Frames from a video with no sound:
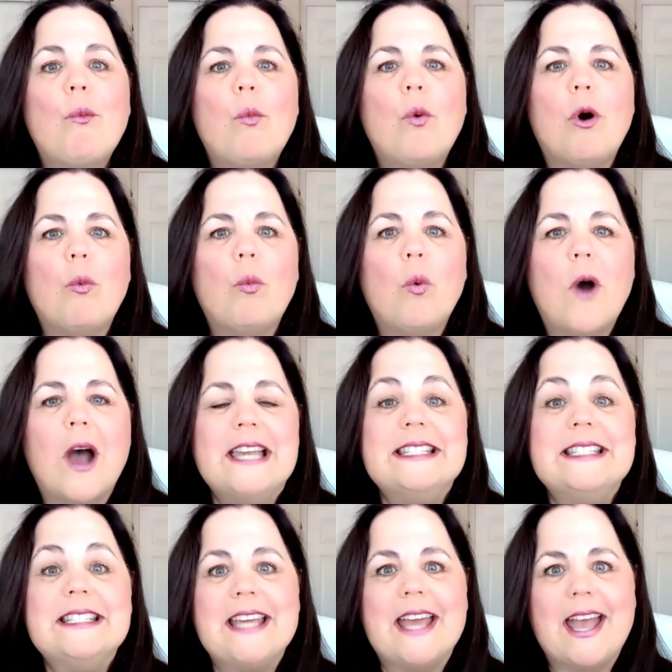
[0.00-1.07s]
Well,
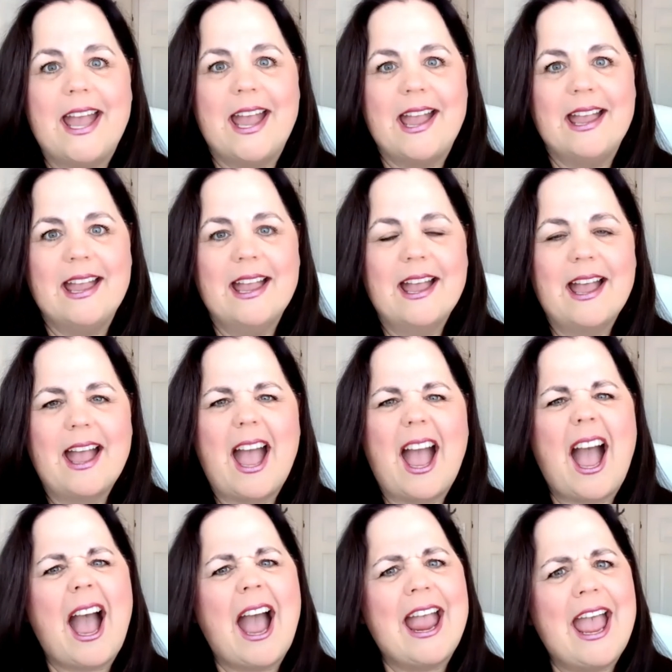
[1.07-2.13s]
one day
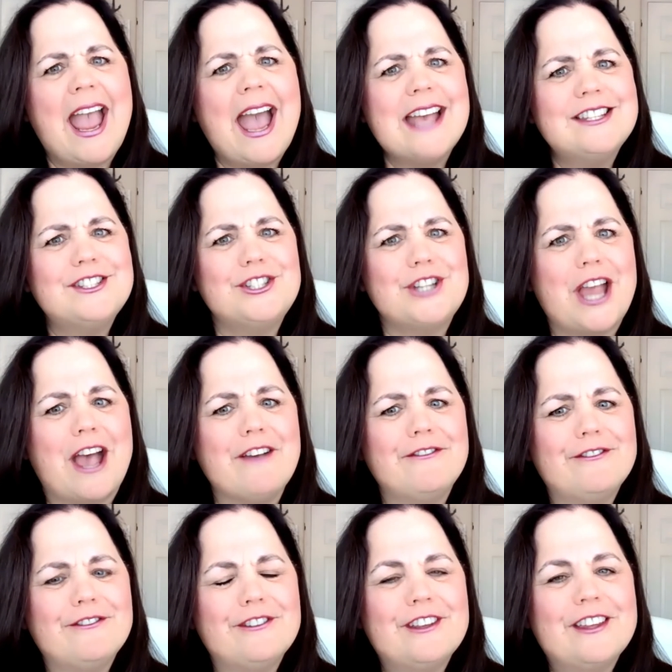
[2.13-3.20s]
I asked
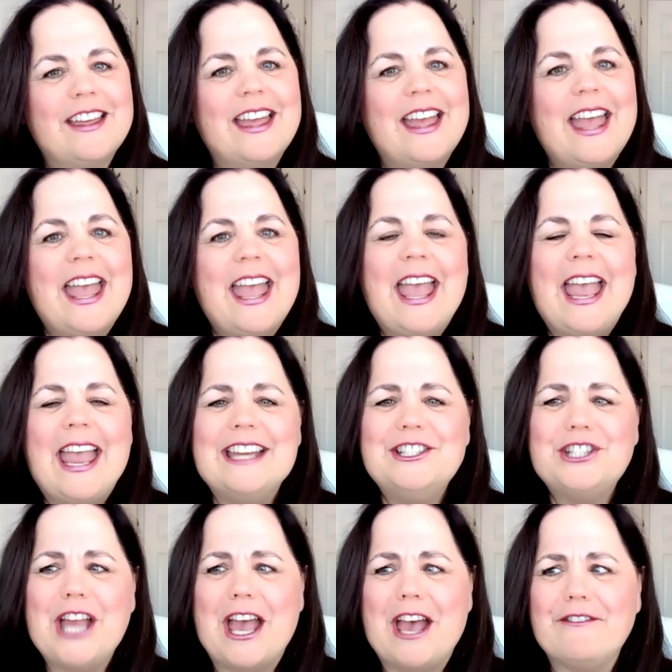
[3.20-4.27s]
Jeff, hey,
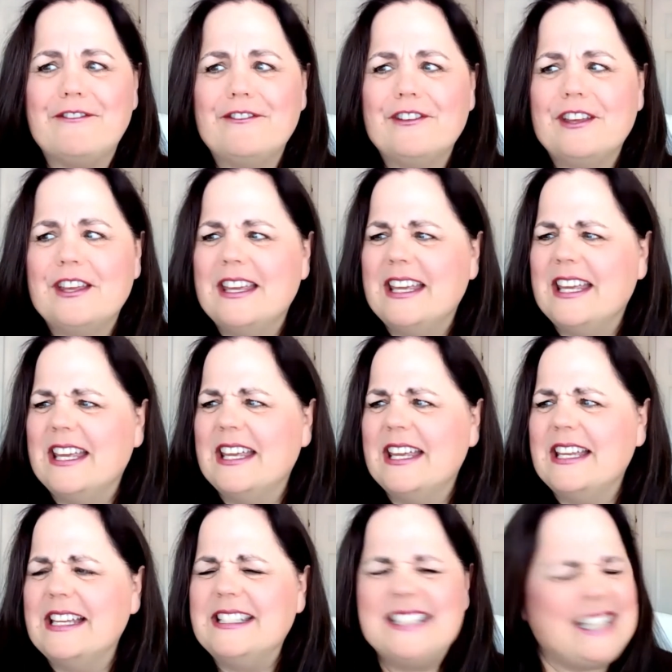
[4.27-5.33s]
Jeff,
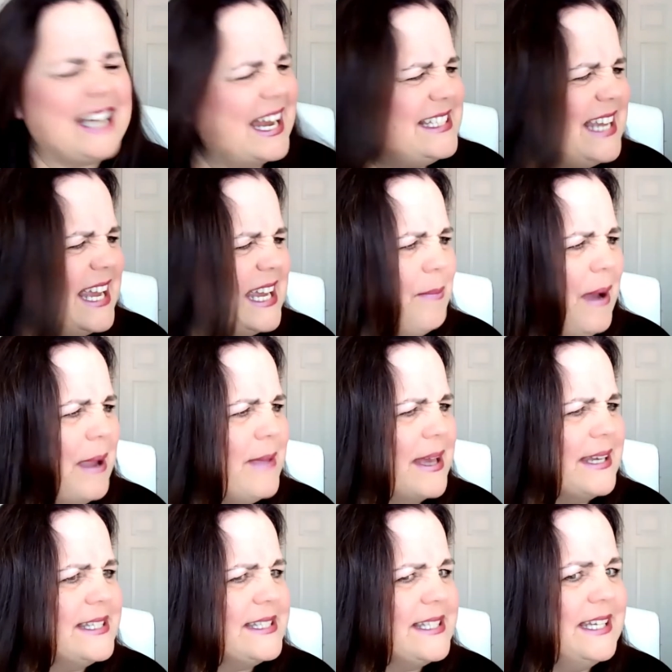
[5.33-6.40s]
did I take my
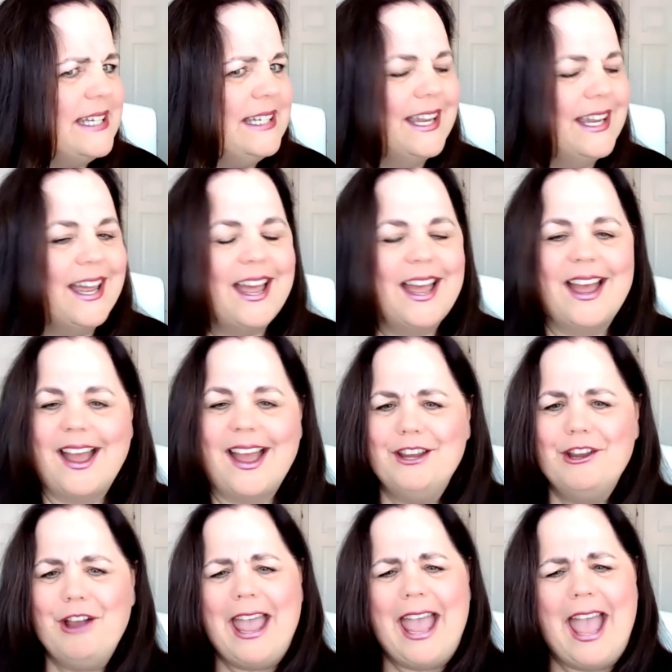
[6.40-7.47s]
medicine?
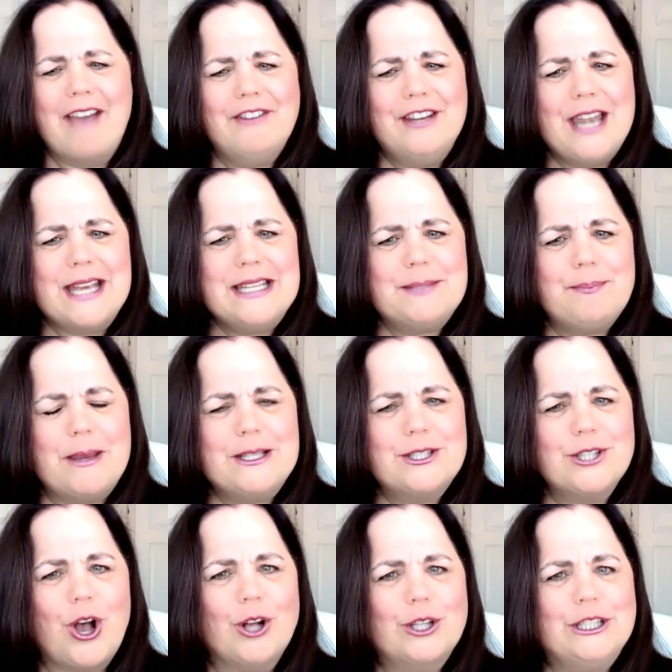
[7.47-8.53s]
Yeah, I have a nice big
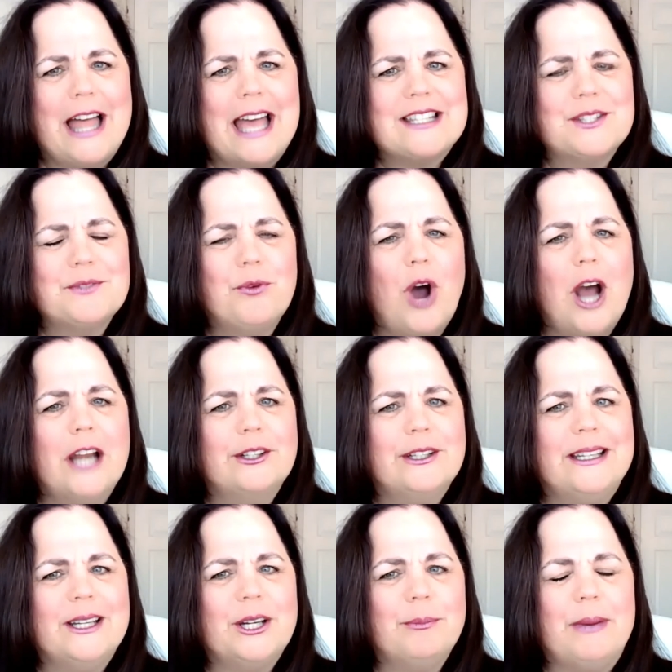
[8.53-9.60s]
tall glass of water
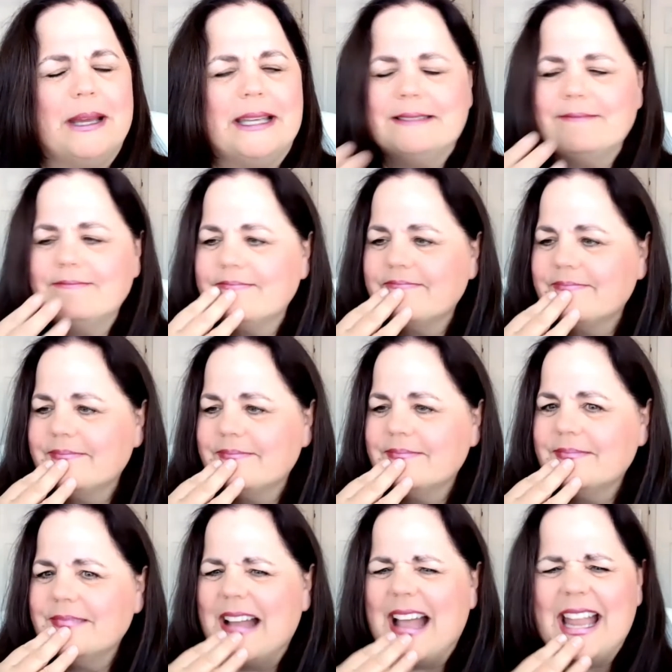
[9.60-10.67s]
here, but
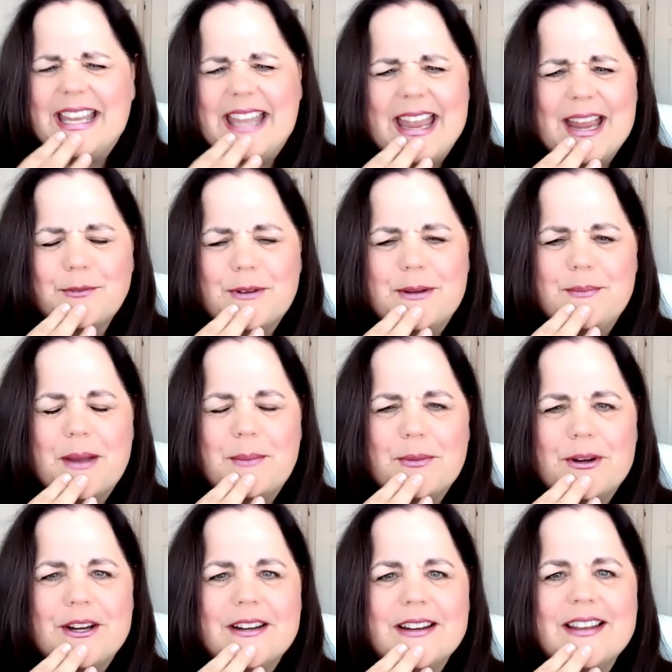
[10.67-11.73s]
I can't
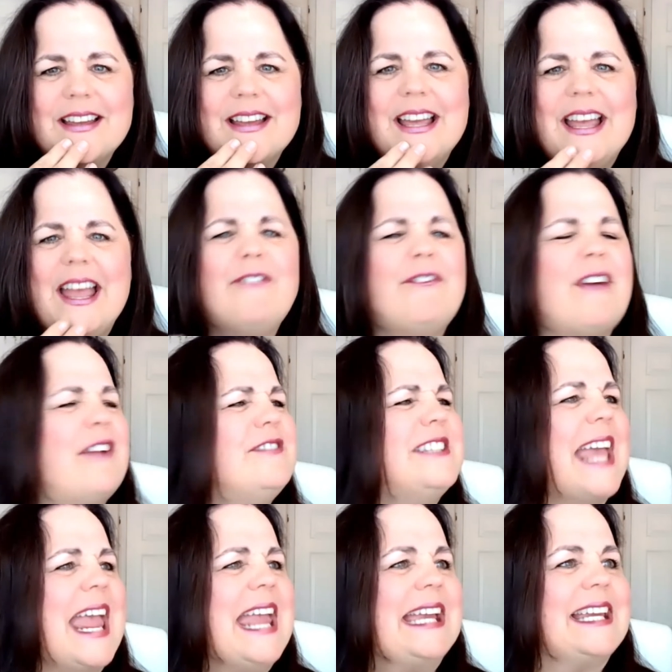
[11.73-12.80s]
remember if I've
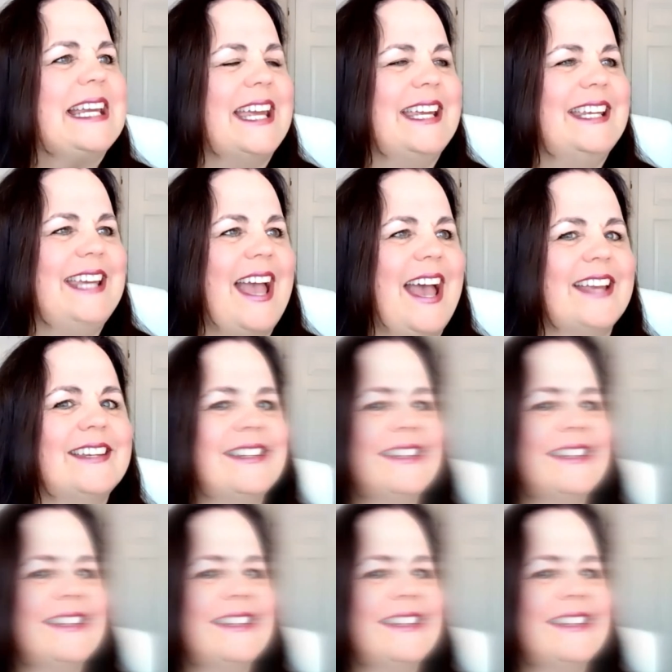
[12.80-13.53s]
taken it yet.